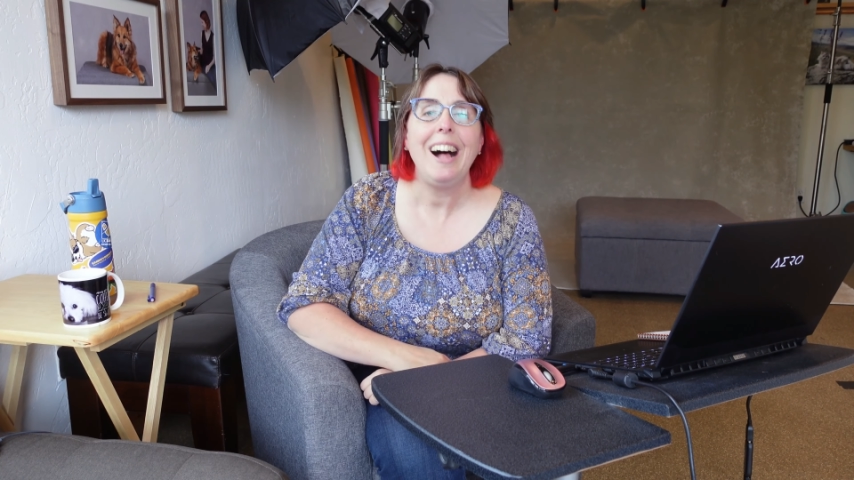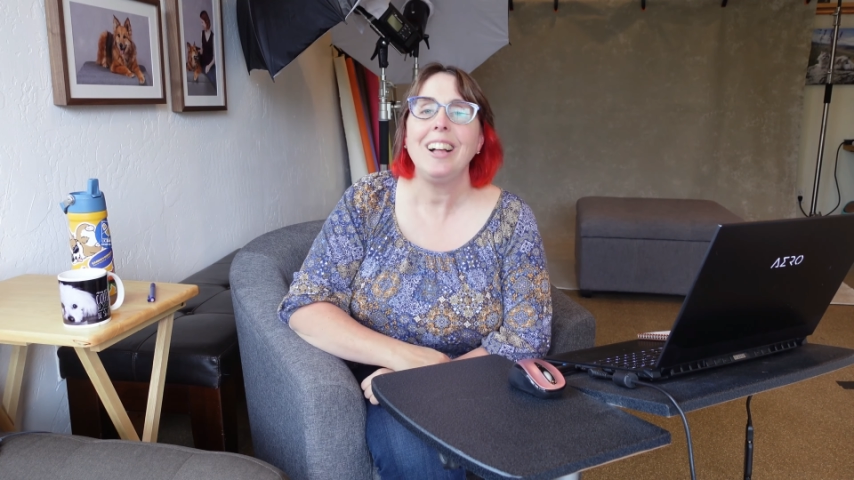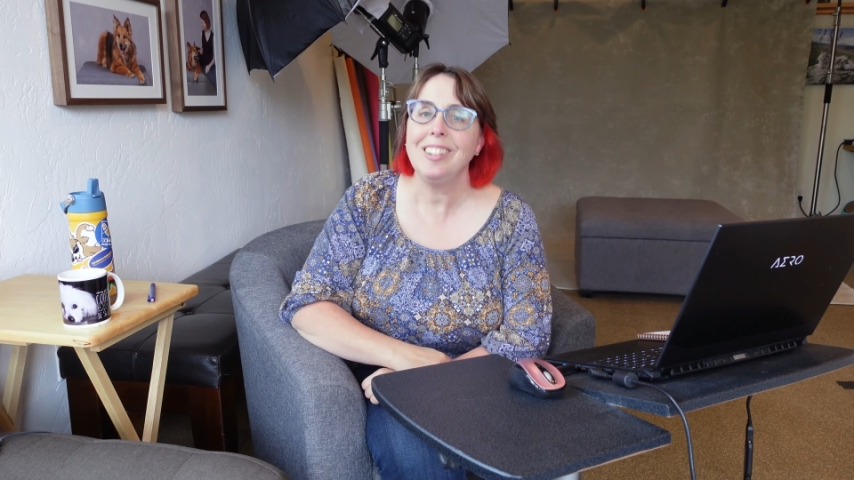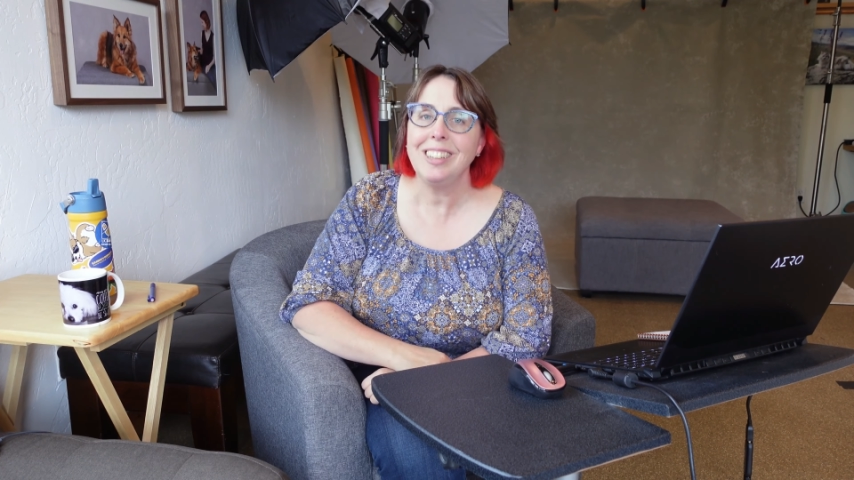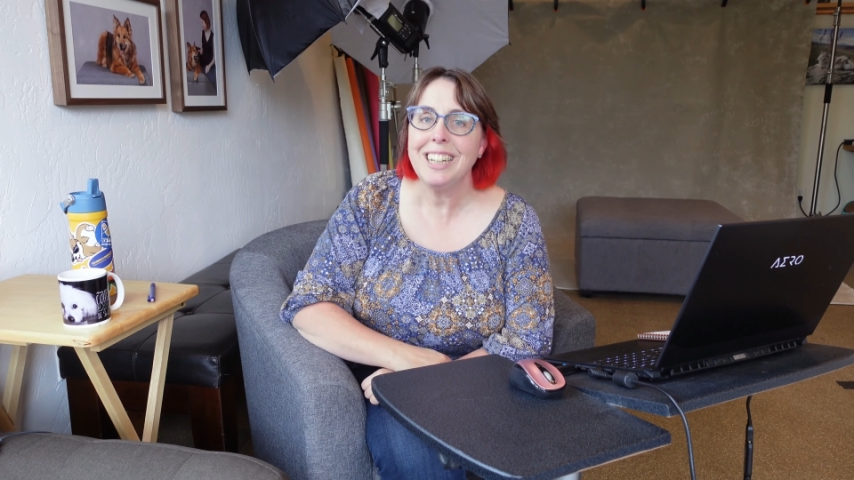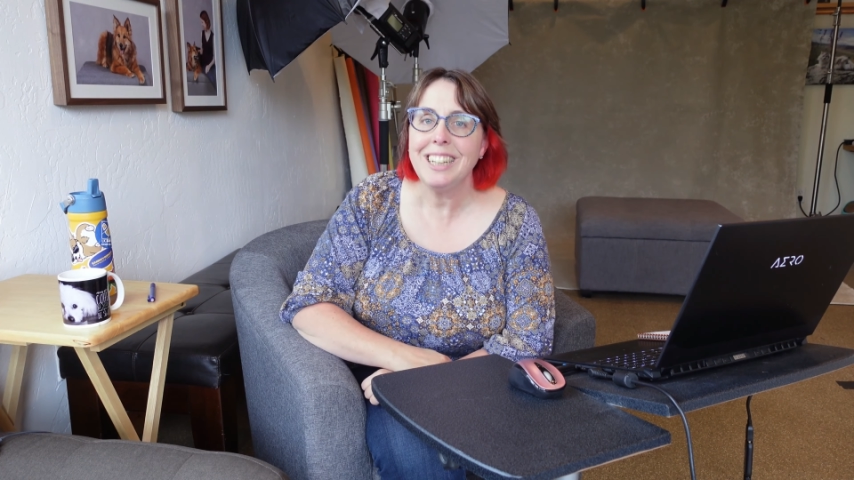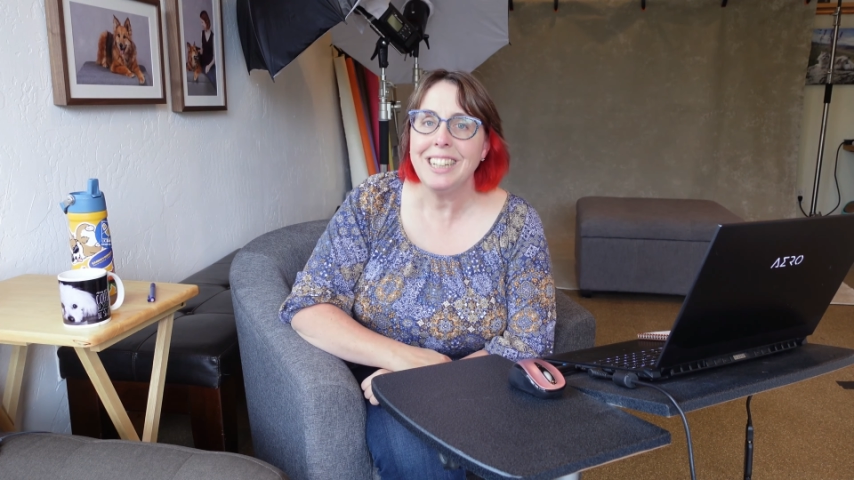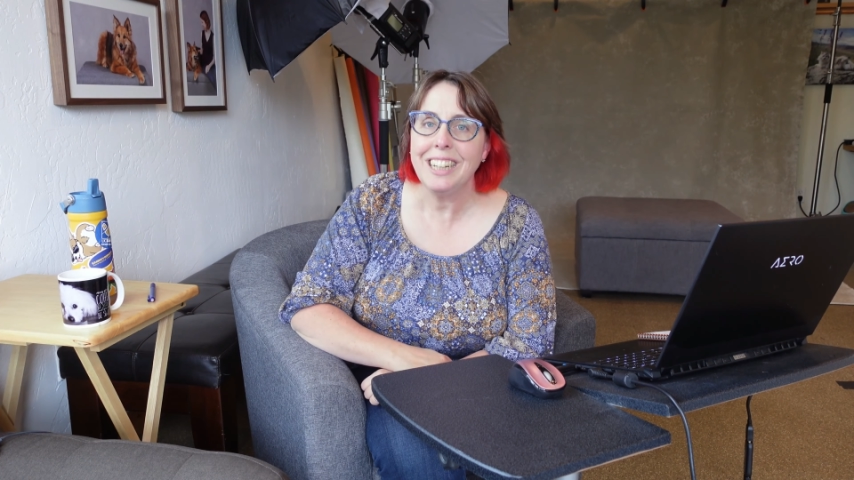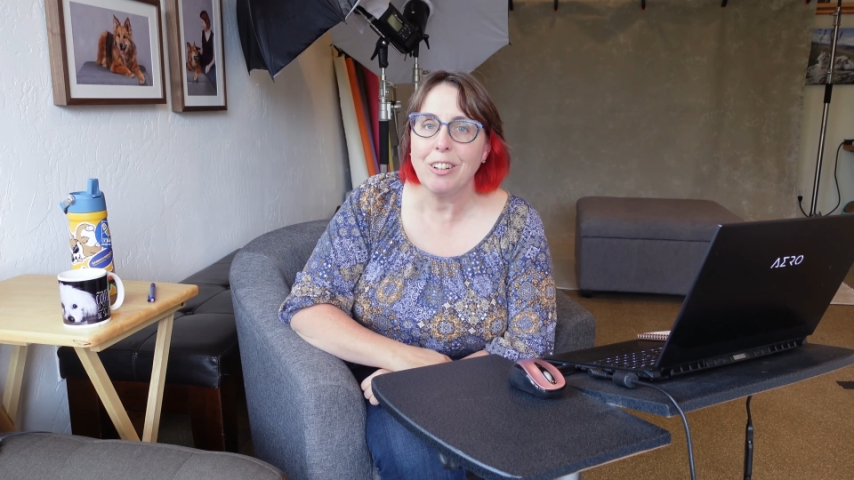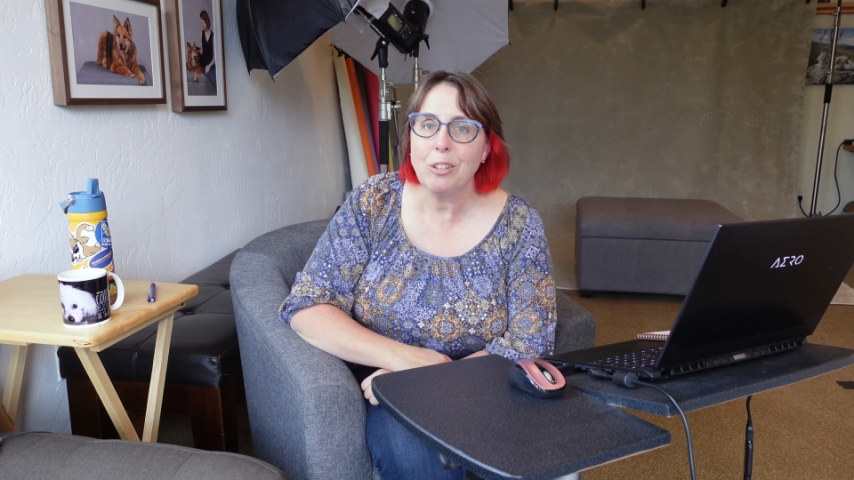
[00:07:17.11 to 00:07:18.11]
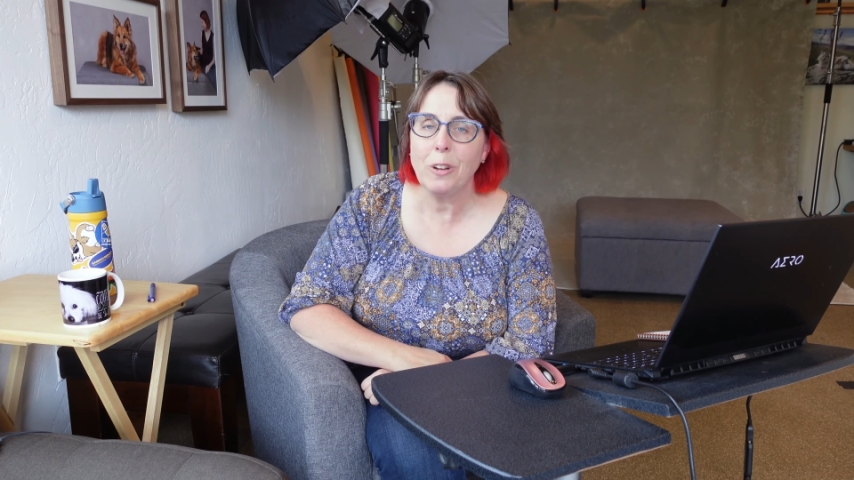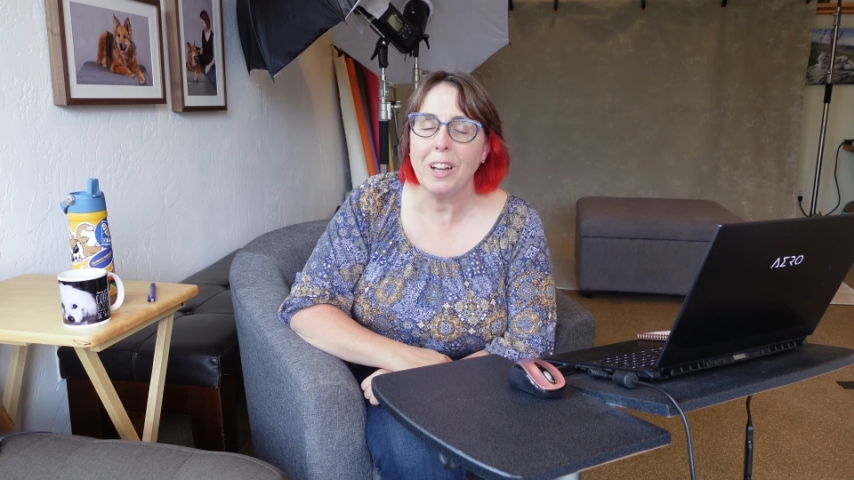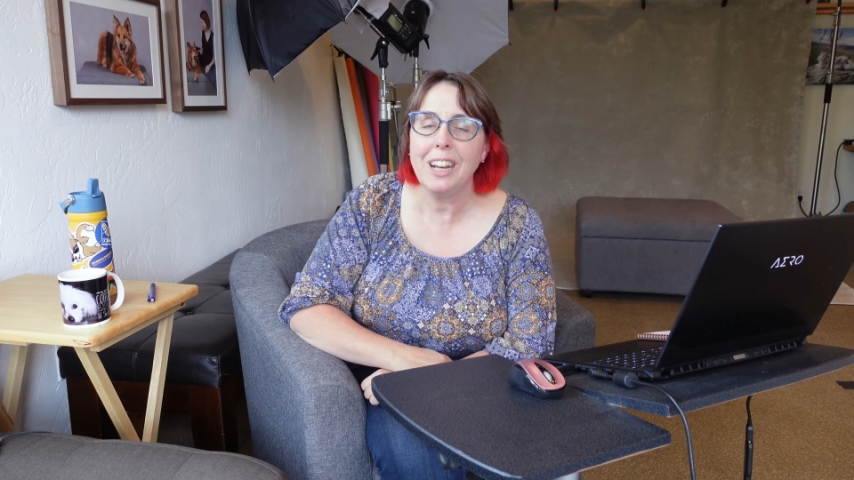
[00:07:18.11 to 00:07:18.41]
I'll see you in the next one.